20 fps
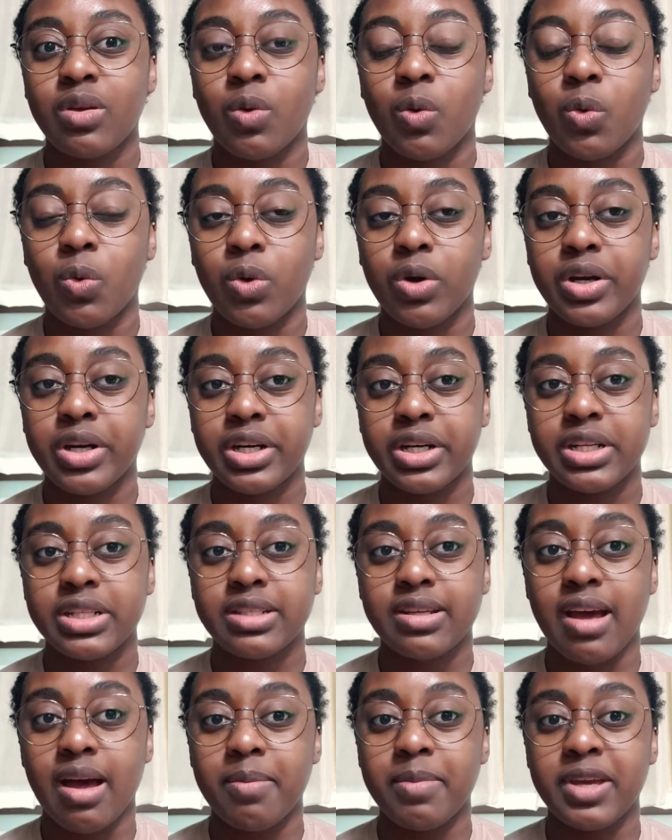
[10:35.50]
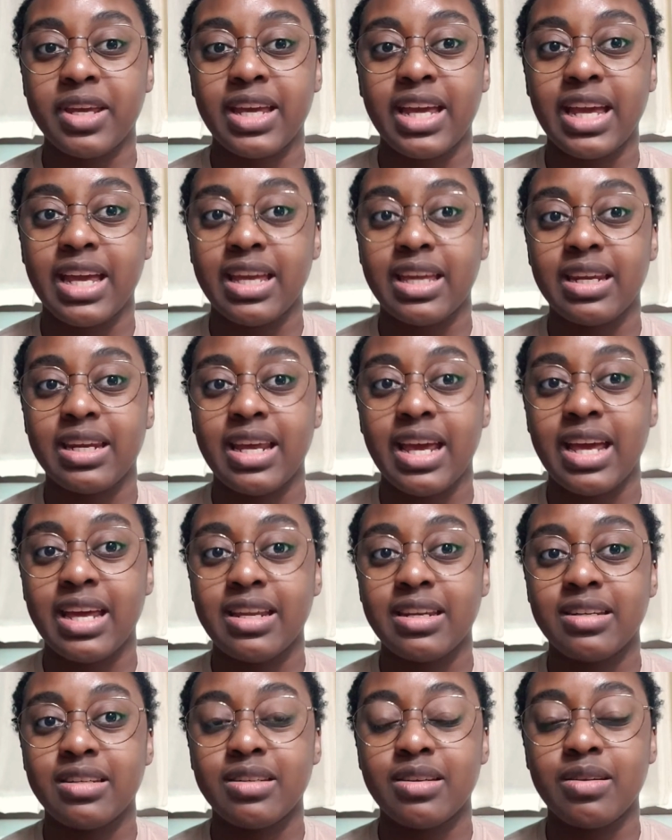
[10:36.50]
orders coming in,
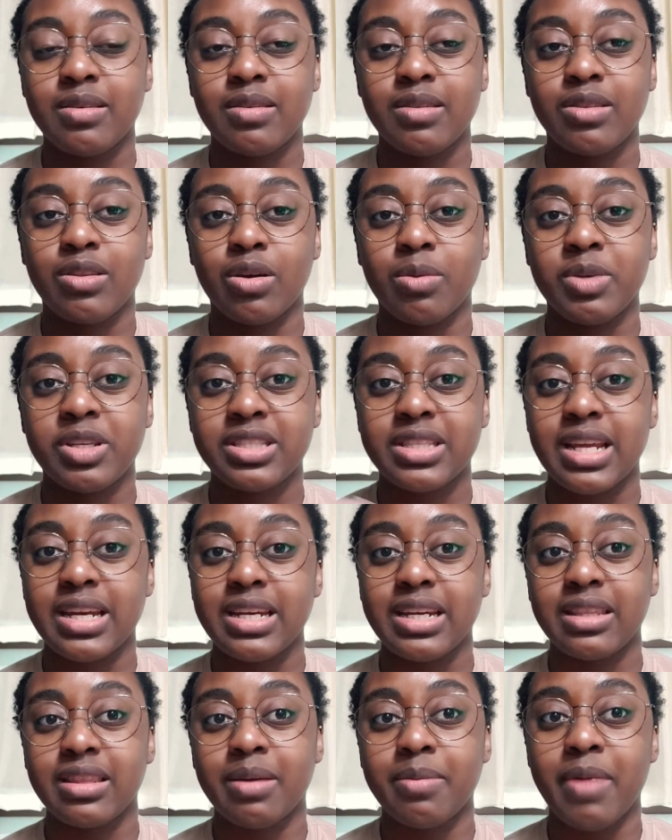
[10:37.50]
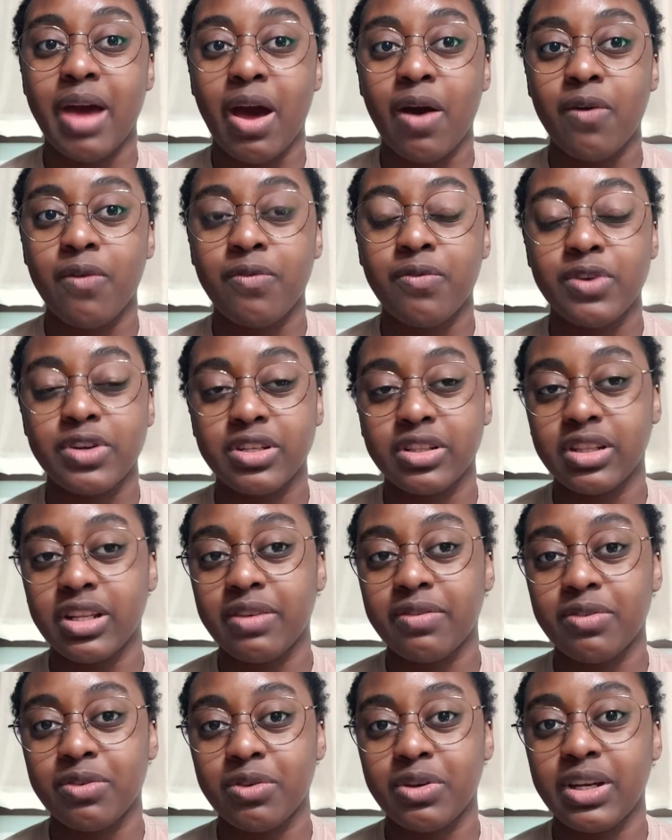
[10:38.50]
and they'll be sending them out for
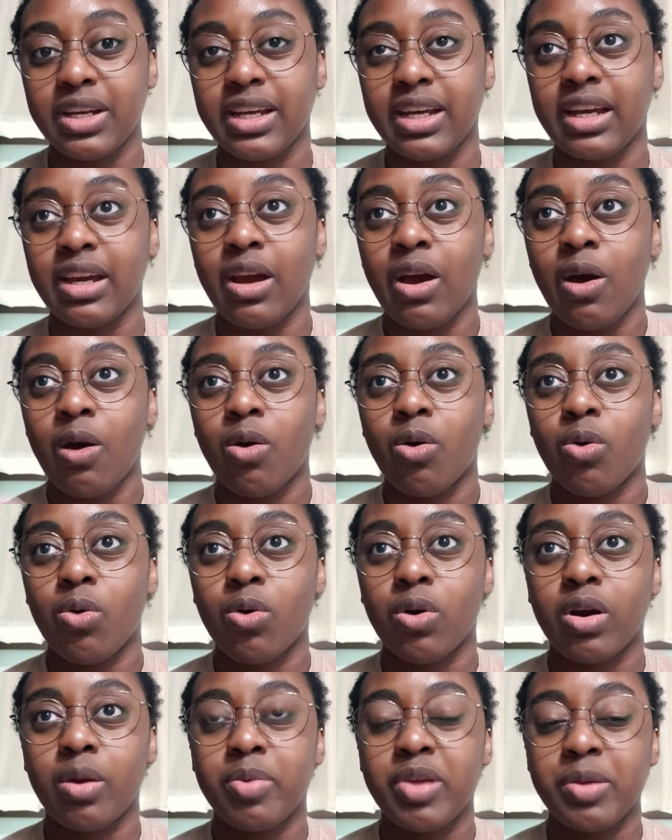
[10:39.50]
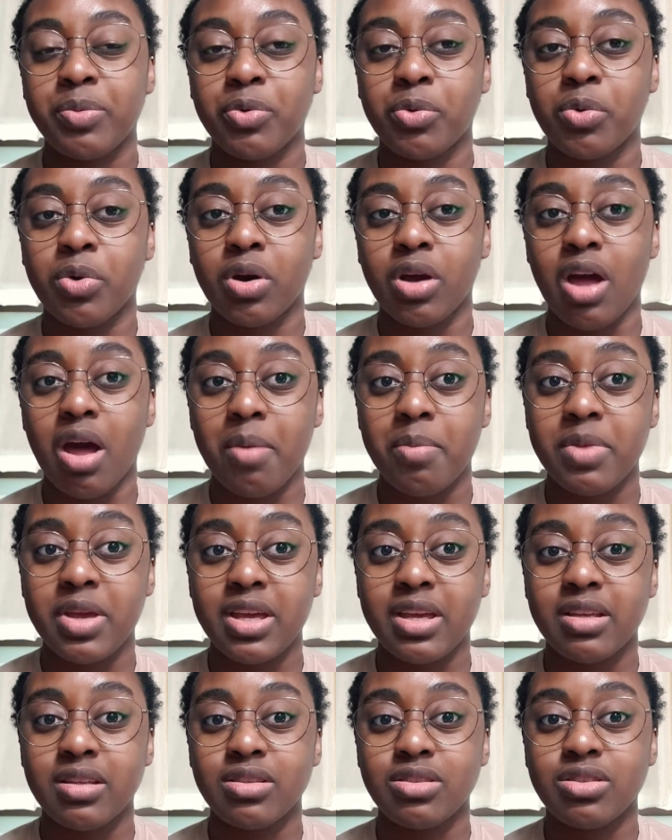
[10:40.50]
delivery, or people will come
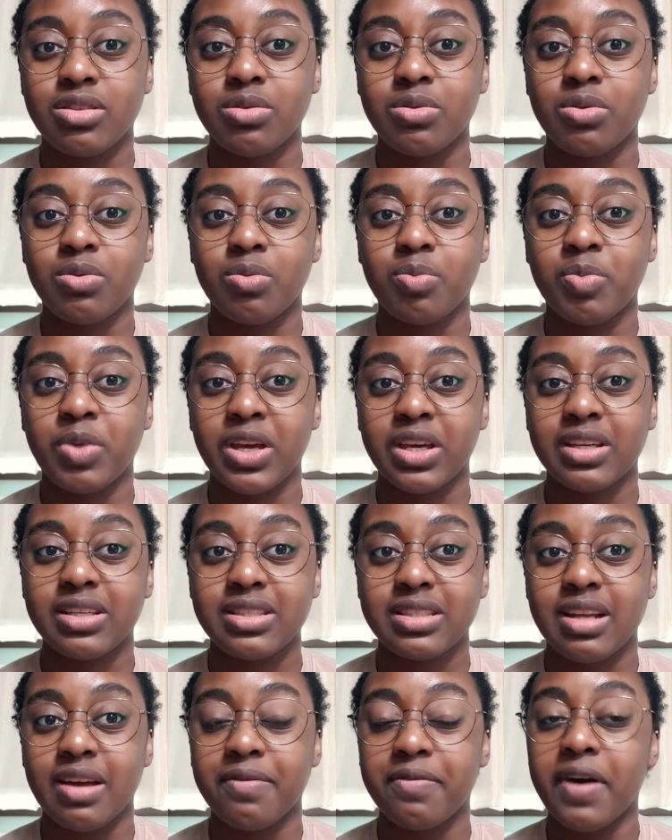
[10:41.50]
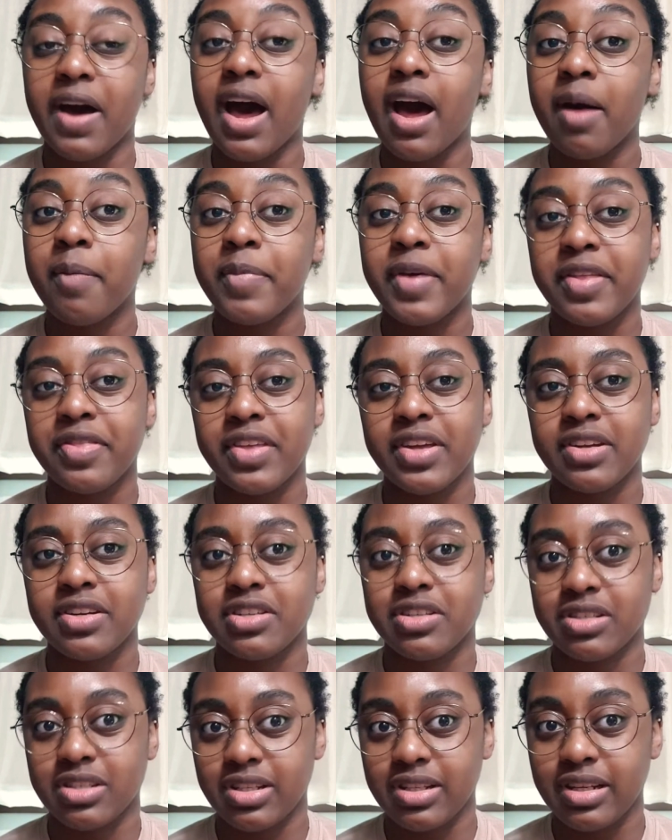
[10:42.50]
in to pick stuff up and then
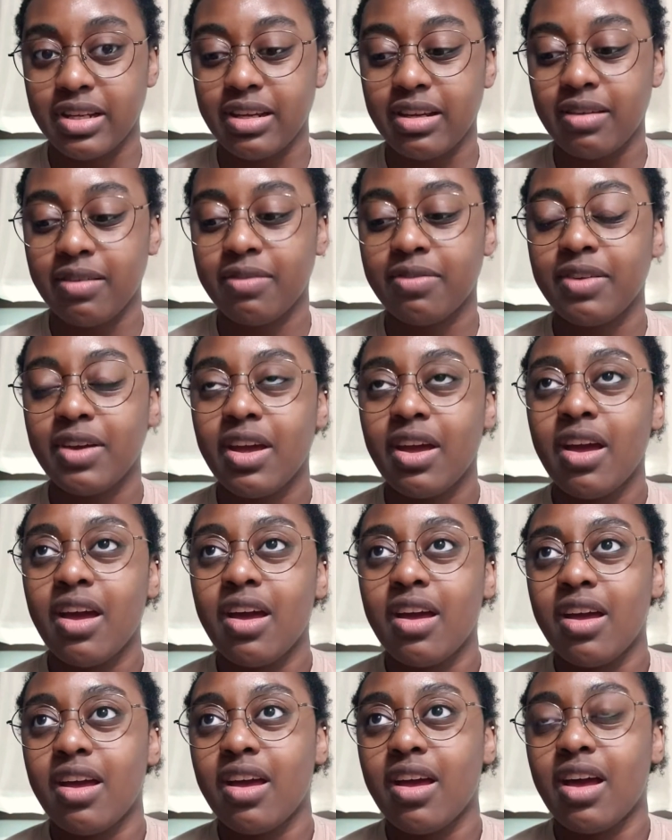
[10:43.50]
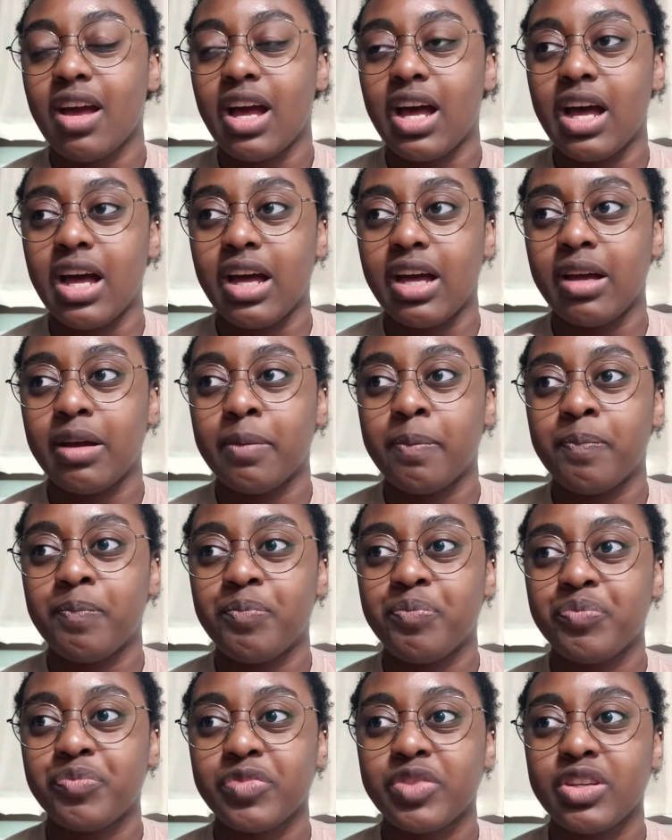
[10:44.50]
just leave. Um,
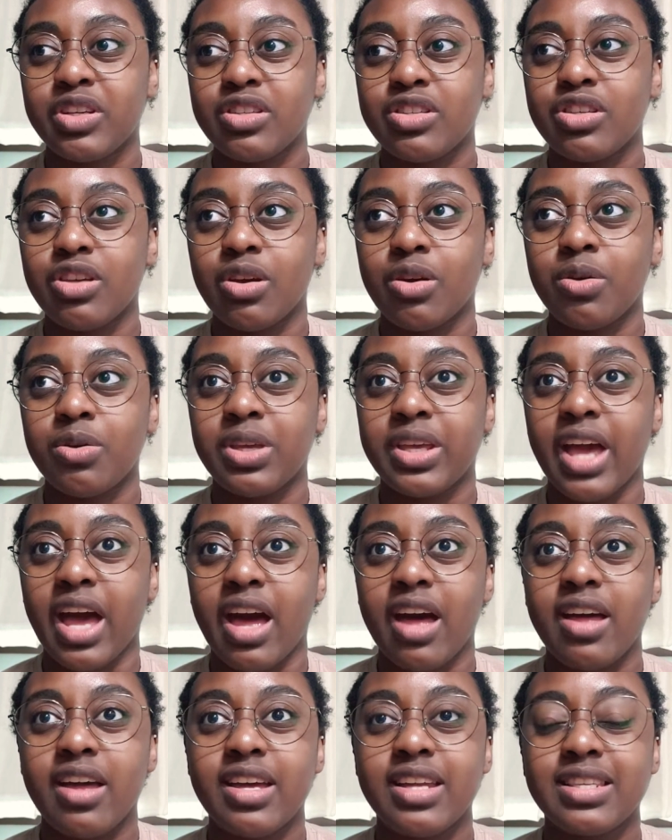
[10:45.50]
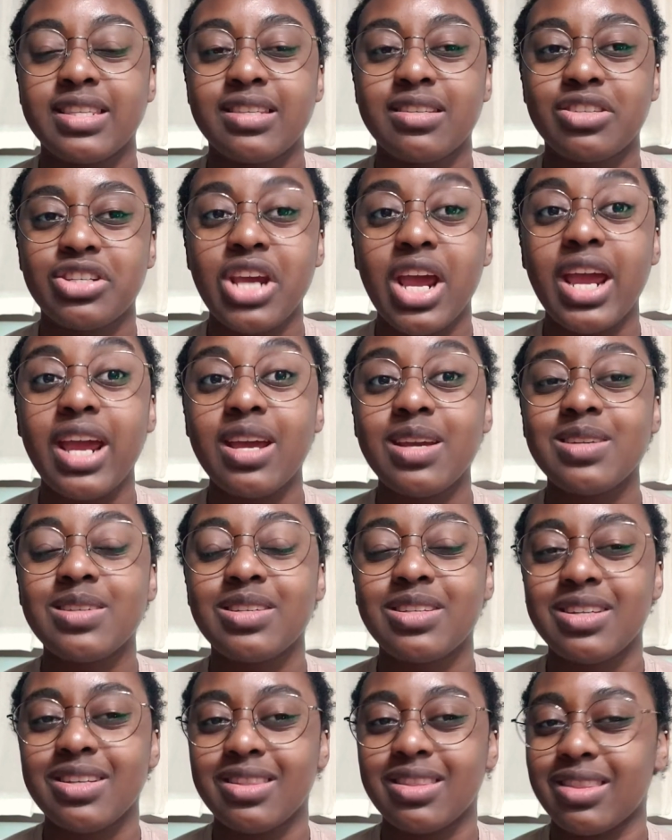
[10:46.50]
so yeah, it's
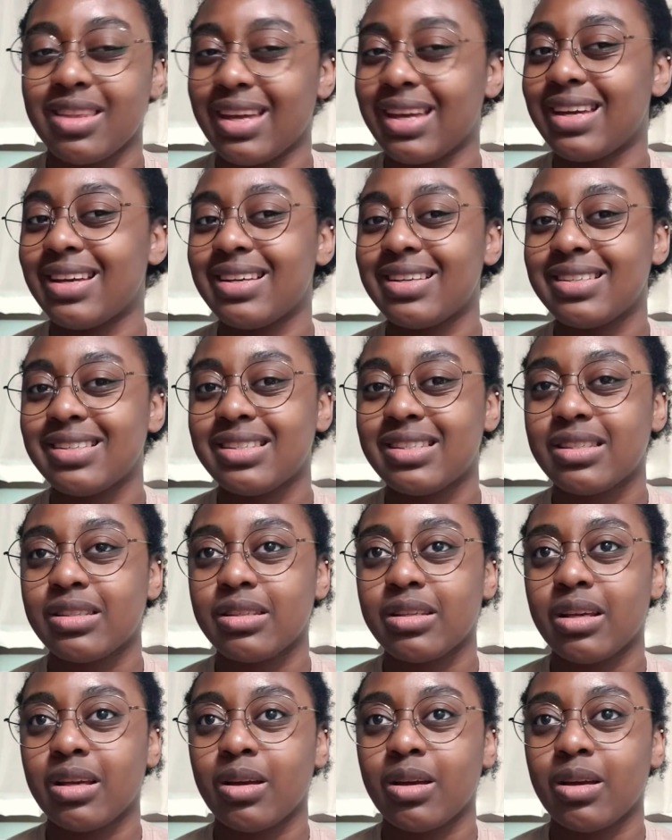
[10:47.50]
changed things